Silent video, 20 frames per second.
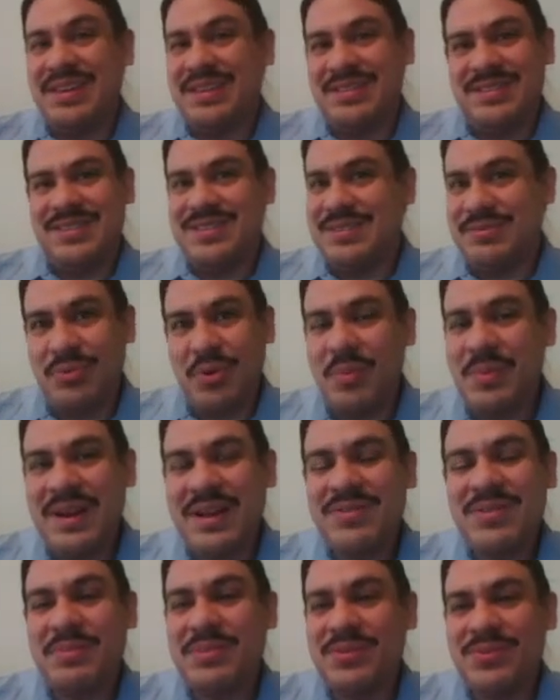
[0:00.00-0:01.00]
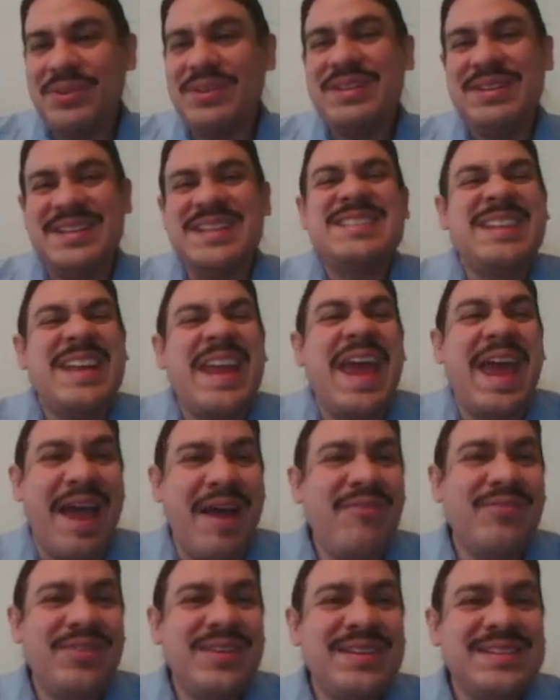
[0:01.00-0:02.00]
The Roman alphabet really doesn't
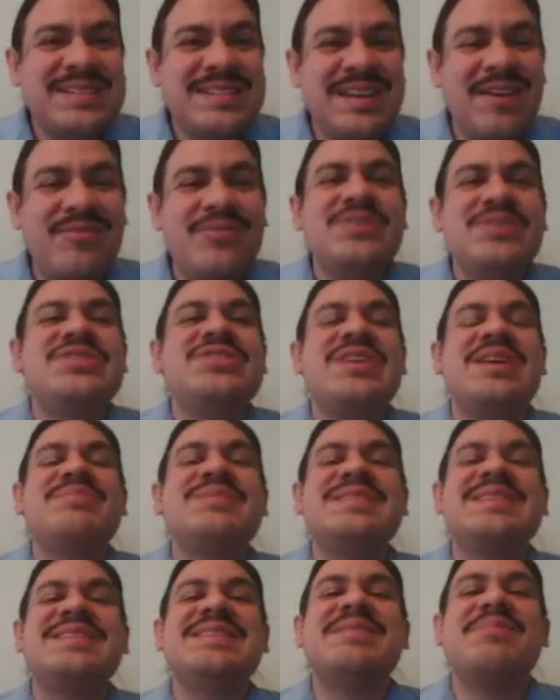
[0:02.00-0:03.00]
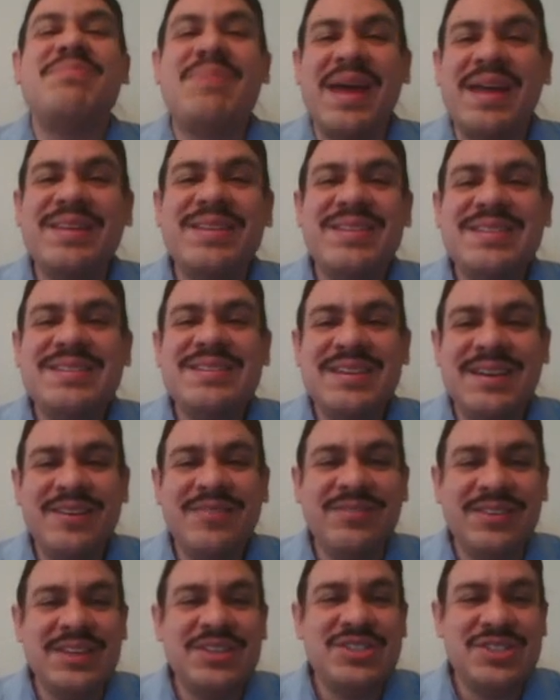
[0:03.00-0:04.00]
have this. Every shape is independent
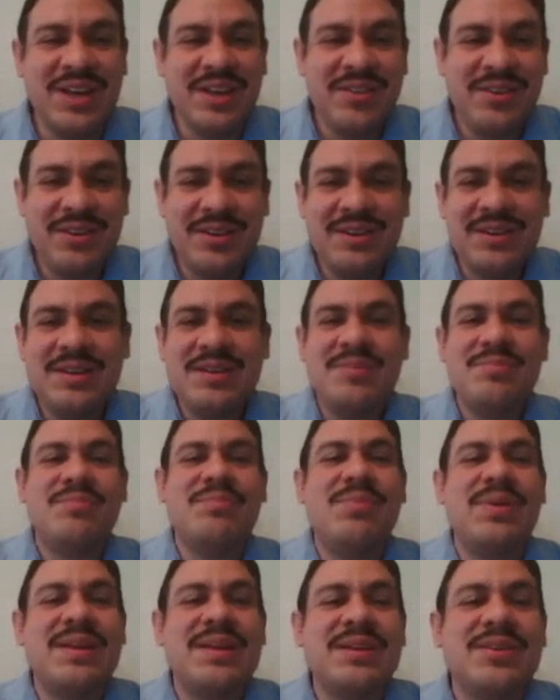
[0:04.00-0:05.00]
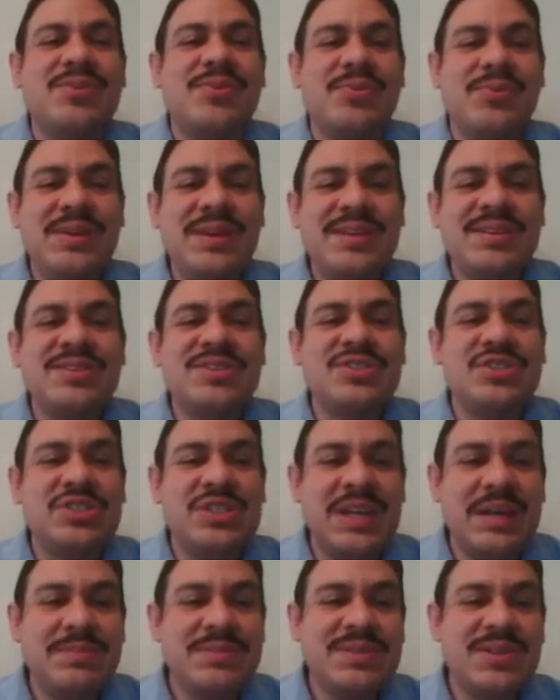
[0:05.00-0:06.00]
of each other, but in Korean, the
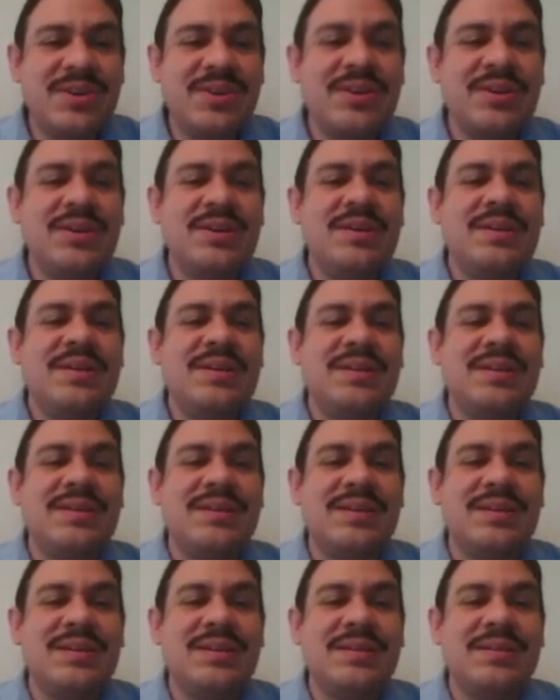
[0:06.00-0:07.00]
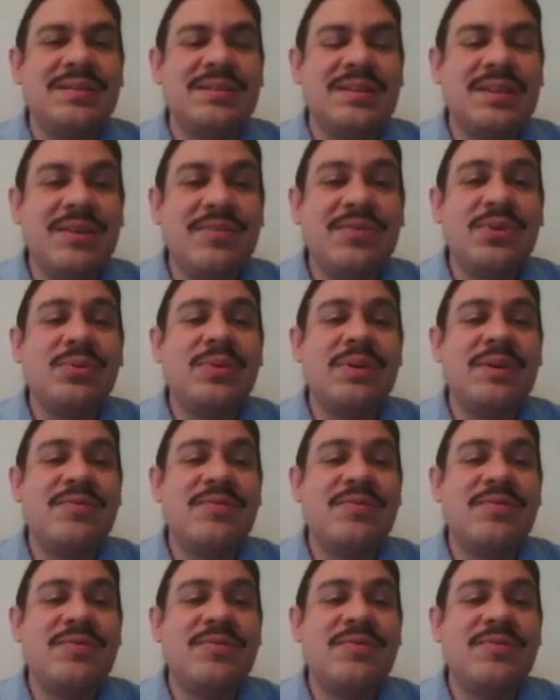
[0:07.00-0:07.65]
shapes are uh, give you